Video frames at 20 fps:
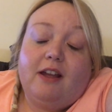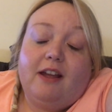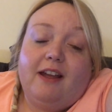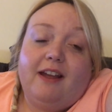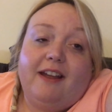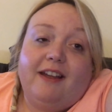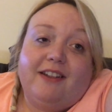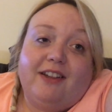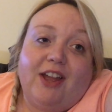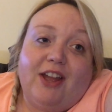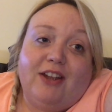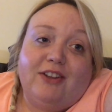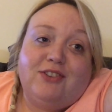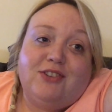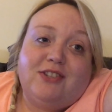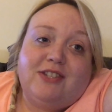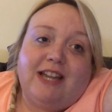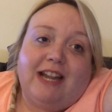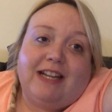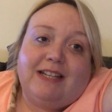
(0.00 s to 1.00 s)
Kirk
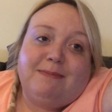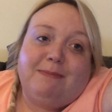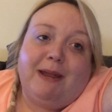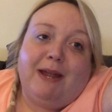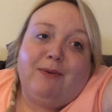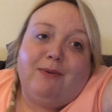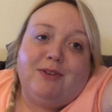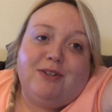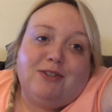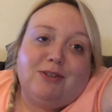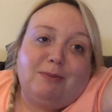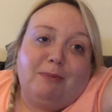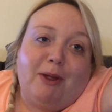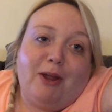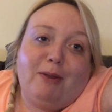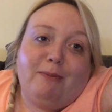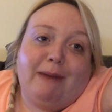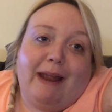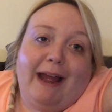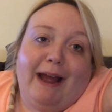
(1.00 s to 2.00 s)
just texted me, I want to come
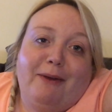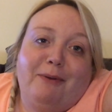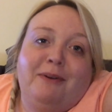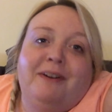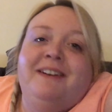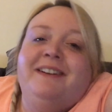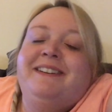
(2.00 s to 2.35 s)
home now.